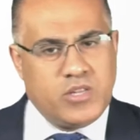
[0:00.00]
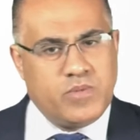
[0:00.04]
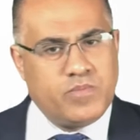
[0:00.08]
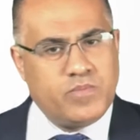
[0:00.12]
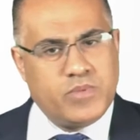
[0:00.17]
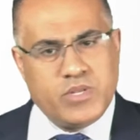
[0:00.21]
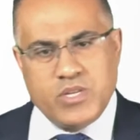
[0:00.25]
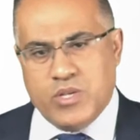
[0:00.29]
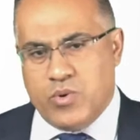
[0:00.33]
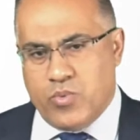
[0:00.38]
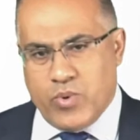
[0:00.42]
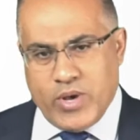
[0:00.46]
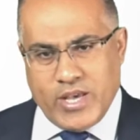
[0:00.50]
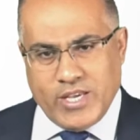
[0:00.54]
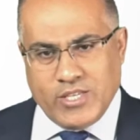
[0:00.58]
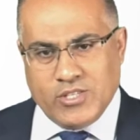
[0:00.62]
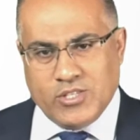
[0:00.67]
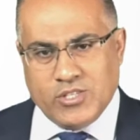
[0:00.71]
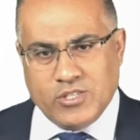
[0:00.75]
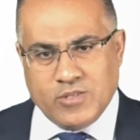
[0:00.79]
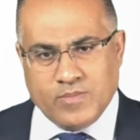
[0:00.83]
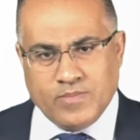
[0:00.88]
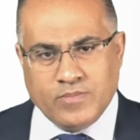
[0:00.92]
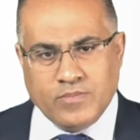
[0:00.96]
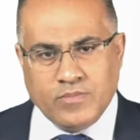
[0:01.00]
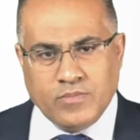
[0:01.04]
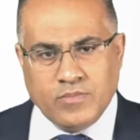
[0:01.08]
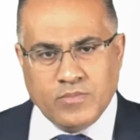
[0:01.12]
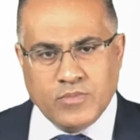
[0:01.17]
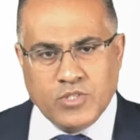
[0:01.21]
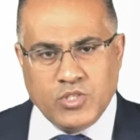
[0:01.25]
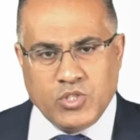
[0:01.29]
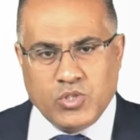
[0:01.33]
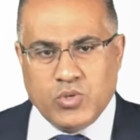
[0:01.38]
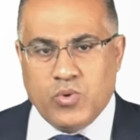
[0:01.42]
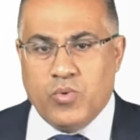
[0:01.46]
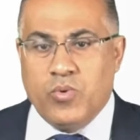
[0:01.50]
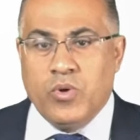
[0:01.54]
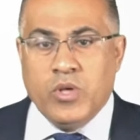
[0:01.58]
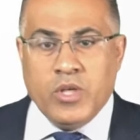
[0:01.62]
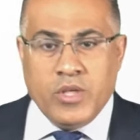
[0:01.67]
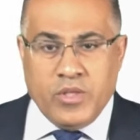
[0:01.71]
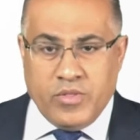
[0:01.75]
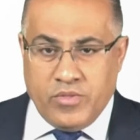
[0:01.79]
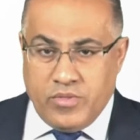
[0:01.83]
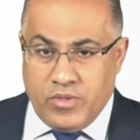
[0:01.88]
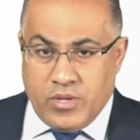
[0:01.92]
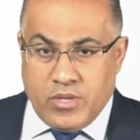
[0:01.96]
in many ways. So
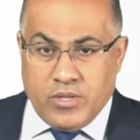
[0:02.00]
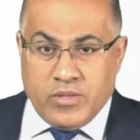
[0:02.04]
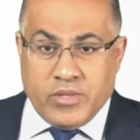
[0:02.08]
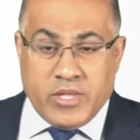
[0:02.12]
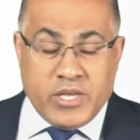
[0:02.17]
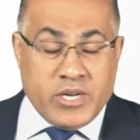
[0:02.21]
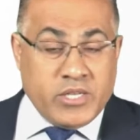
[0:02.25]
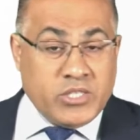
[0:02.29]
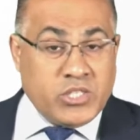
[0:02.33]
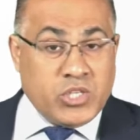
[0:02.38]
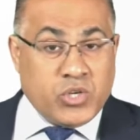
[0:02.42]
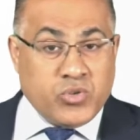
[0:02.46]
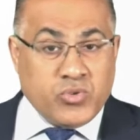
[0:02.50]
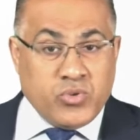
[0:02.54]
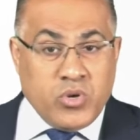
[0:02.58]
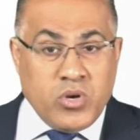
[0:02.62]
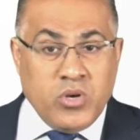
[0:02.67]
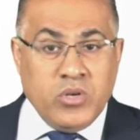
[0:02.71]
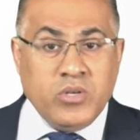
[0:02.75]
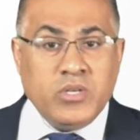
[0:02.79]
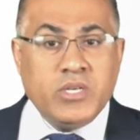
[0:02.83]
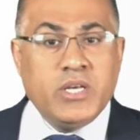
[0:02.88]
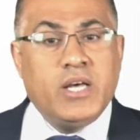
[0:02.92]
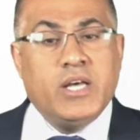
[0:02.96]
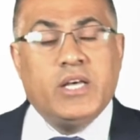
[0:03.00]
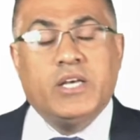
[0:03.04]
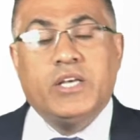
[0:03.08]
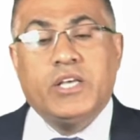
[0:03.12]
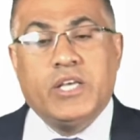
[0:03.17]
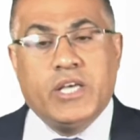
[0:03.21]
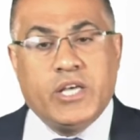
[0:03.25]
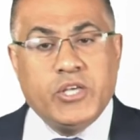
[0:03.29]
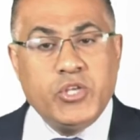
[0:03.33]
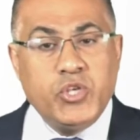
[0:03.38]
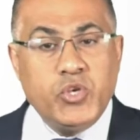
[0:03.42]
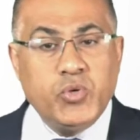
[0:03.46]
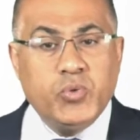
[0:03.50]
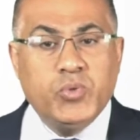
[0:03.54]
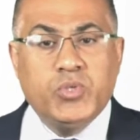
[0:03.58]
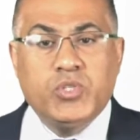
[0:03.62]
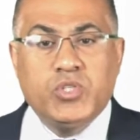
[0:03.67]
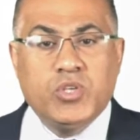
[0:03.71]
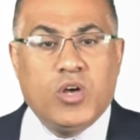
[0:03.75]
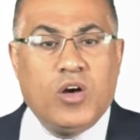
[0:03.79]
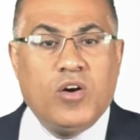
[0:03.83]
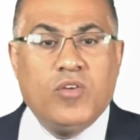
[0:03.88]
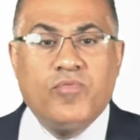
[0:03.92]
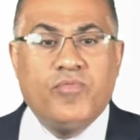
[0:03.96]
there is a wrong
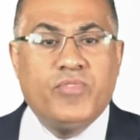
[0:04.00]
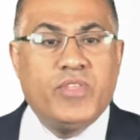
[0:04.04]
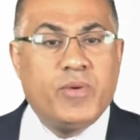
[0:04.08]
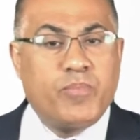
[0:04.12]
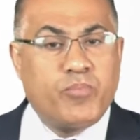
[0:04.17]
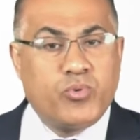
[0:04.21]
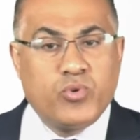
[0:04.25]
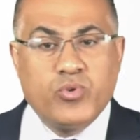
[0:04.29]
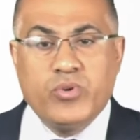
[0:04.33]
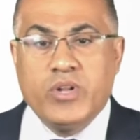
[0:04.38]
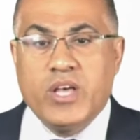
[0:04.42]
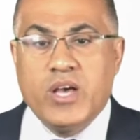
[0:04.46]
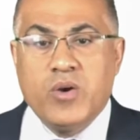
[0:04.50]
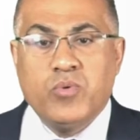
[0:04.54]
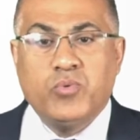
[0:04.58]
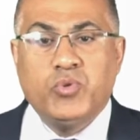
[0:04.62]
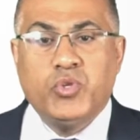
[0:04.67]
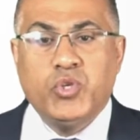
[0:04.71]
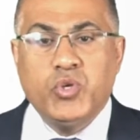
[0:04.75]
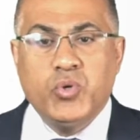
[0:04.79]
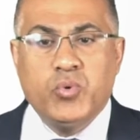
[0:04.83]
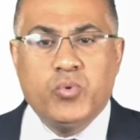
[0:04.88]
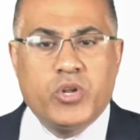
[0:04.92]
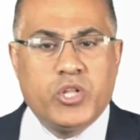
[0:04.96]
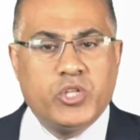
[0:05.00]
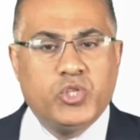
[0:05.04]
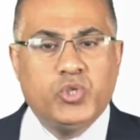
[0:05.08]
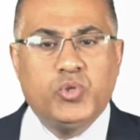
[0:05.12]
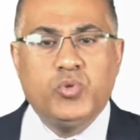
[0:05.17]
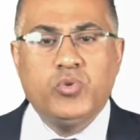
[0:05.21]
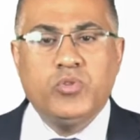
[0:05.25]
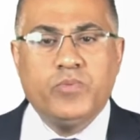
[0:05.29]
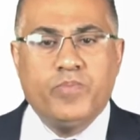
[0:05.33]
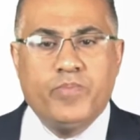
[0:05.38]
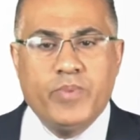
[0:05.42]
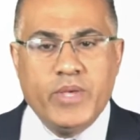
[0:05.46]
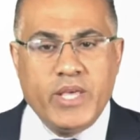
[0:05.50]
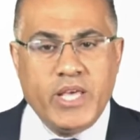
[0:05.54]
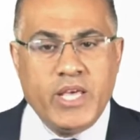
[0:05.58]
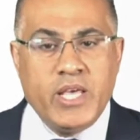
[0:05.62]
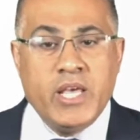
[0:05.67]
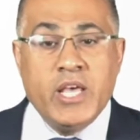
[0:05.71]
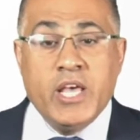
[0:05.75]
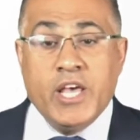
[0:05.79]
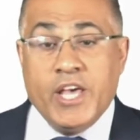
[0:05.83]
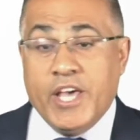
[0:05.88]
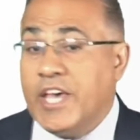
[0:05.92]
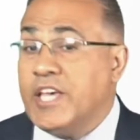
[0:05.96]
use of the pronoun your. It should
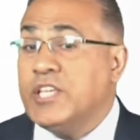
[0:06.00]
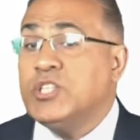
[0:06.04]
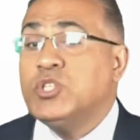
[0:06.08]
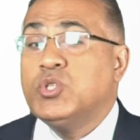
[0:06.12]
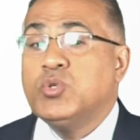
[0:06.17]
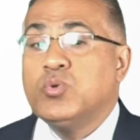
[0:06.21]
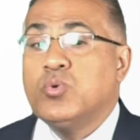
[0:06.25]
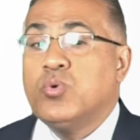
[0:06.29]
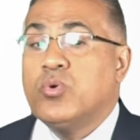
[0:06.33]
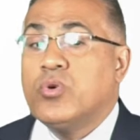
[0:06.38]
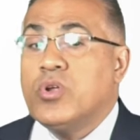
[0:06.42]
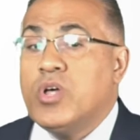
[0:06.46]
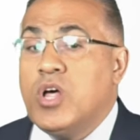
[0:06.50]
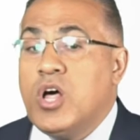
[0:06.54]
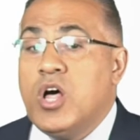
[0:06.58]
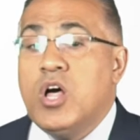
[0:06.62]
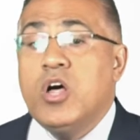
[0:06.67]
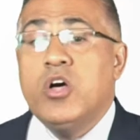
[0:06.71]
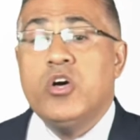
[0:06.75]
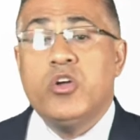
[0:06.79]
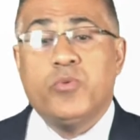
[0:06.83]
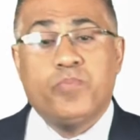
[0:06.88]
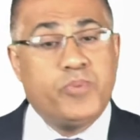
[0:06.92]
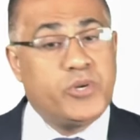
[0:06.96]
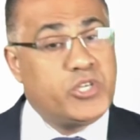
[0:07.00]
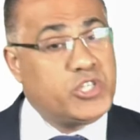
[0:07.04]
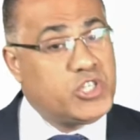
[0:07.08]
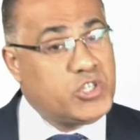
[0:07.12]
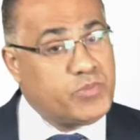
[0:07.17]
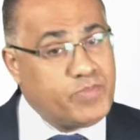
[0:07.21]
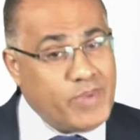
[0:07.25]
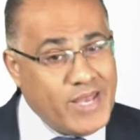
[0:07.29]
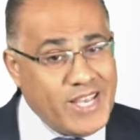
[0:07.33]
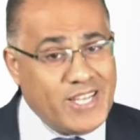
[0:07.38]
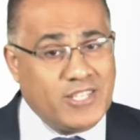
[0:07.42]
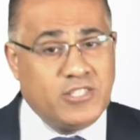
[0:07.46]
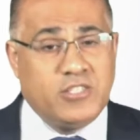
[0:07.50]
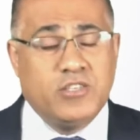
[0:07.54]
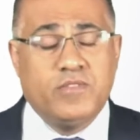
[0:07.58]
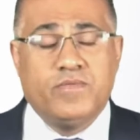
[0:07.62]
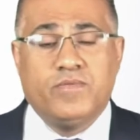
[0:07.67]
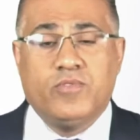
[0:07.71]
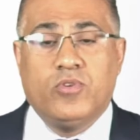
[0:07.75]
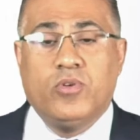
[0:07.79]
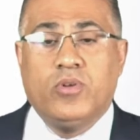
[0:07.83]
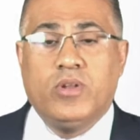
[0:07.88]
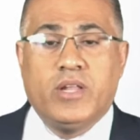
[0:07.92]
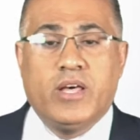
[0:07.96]
be his or her
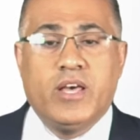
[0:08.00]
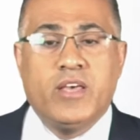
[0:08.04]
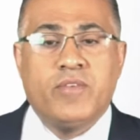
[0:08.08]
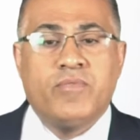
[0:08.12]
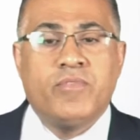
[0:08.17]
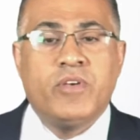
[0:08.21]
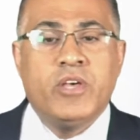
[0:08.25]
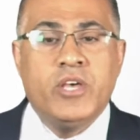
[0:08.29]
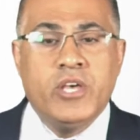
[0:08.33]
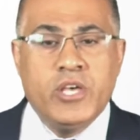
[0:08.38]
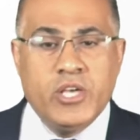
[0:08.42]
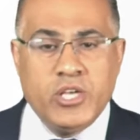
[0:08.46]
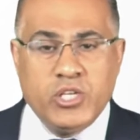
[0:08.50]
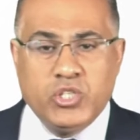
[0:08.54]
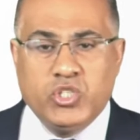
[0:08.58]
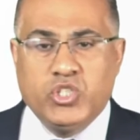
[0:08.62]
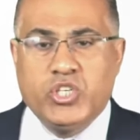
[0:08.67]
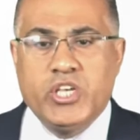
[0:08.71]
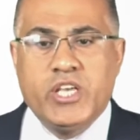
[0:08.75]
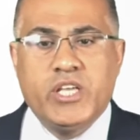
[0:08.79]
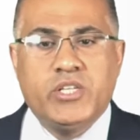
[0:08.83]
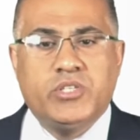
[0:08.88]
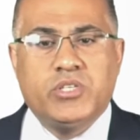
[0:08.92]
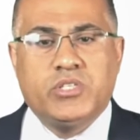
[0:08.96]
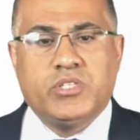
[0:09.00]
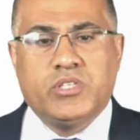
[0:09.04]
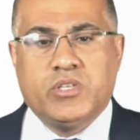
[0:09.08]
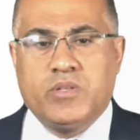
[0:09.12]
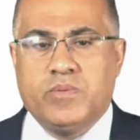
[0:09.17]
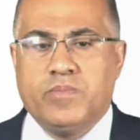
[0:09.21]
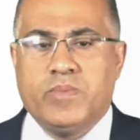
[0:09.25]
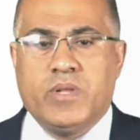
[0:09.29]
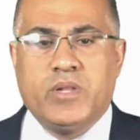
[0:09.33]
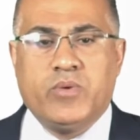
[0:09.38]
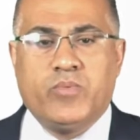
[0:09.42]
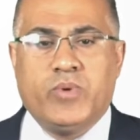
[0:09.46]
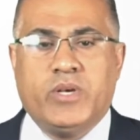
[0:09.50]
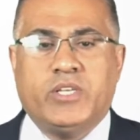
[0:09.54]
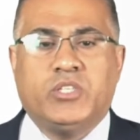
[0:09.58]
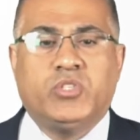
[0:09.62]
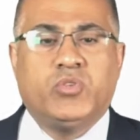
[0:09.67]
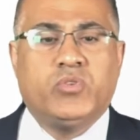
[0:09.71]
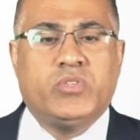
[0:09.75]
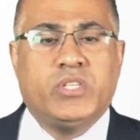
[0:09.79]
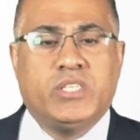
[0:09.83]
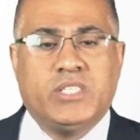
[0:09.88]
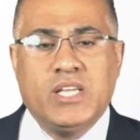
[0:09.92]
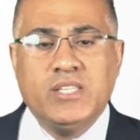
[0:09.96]
perspective on life changes in many ways.
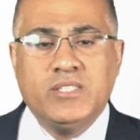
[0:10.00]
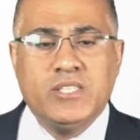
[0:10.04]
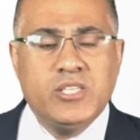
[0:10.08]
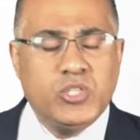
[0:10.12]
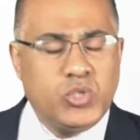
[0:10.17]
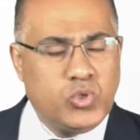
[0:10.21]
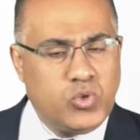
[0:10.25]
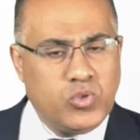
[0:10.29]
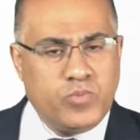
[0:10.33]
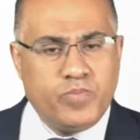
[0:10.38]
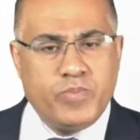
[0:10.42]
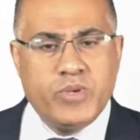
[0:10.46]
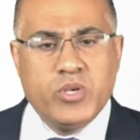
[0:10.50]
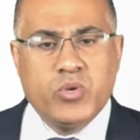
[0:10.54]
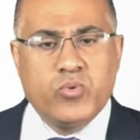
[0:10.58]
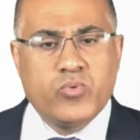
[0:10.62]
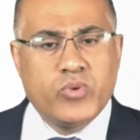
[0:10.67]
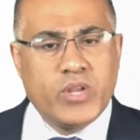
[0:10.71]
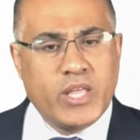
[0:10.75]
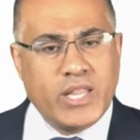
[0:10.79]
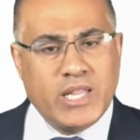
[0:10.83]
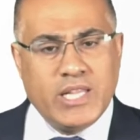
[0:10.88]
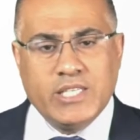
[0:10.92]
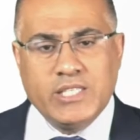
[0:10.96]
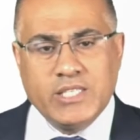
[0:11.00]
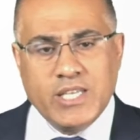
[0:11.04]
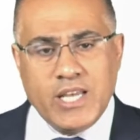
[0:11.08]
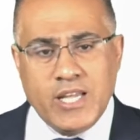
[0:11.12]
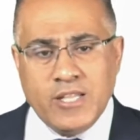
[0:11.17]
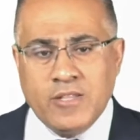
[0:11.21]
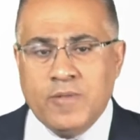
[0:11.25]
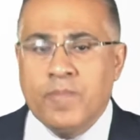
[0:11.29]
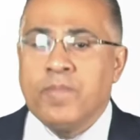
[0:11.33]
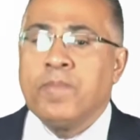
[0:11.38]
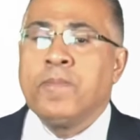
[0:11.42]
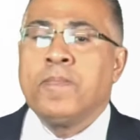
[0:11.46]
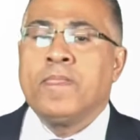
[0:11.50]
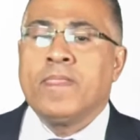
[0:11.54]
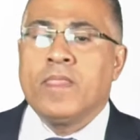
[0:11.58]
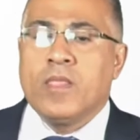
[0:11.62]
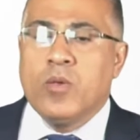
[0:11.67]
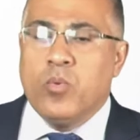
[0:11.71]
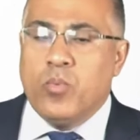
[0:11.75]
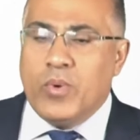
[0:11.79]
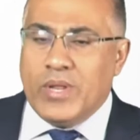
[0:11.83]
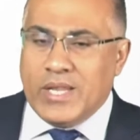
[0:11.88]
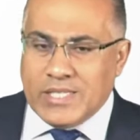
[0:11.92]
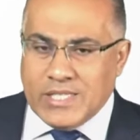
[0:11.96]
So the sentence should be correctly said.
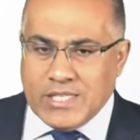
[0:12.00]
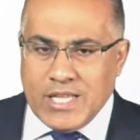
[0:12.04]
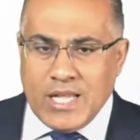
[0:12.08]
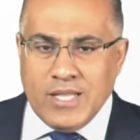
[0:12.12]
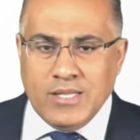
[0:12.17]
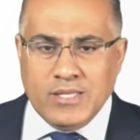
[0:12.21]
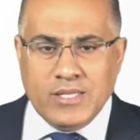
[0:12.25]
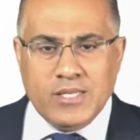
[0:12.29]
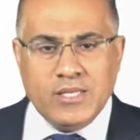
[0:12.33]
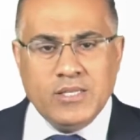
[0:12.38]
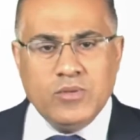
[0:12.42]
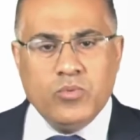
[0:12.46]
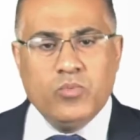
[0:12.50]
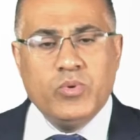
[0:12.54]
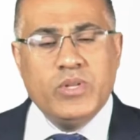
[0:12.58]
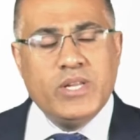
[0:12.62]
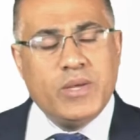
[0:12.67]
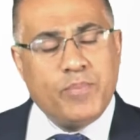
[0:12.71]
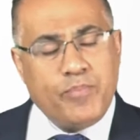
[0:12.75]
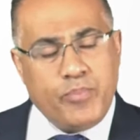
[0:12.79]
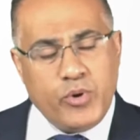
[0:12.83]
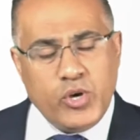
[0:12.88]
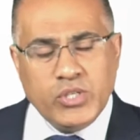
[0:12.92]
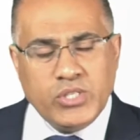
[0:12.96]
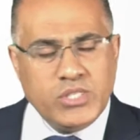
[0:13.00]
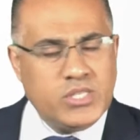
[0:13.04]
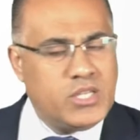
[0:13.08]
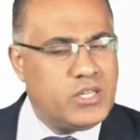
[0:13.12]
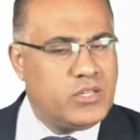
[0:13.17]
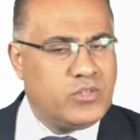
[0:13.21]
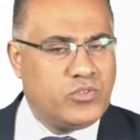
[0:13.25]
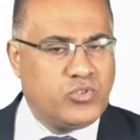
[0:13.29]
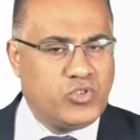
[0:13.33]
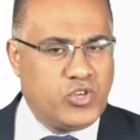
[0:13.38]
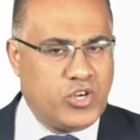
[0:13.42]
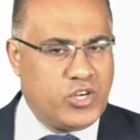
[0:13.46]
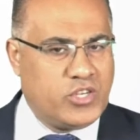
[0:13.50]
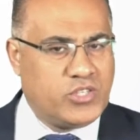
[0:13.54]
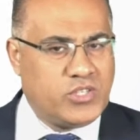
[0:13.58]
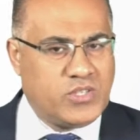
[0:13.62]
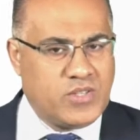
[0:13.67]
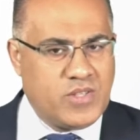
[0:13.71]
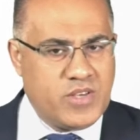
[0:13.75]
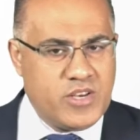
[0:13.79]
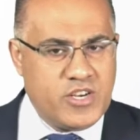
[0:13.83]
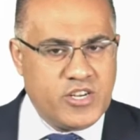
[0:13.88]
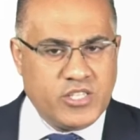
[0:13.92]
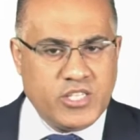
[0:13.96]
When a person turns
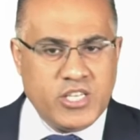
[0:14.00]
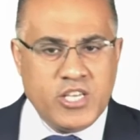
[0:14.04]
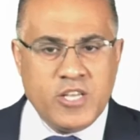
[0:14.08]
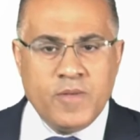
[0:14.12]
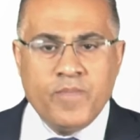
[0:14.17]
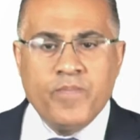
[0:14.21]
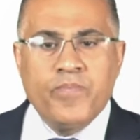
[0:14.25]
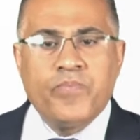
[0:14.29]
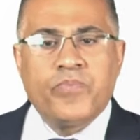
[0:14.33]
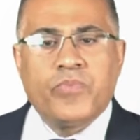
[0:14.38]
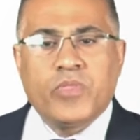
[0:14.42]
30,